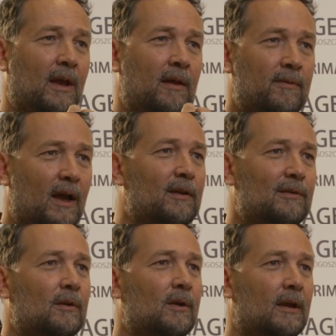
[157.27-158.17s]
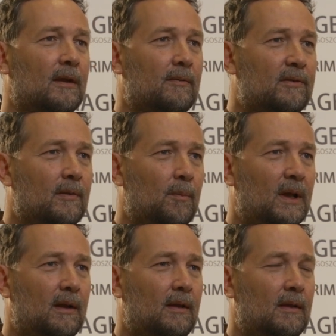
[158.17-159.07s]
advice you can give
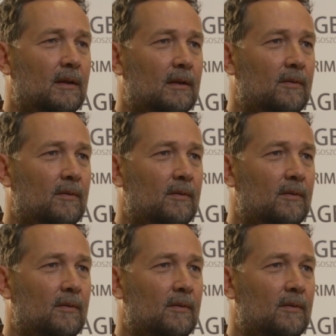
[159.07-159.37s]
somebody.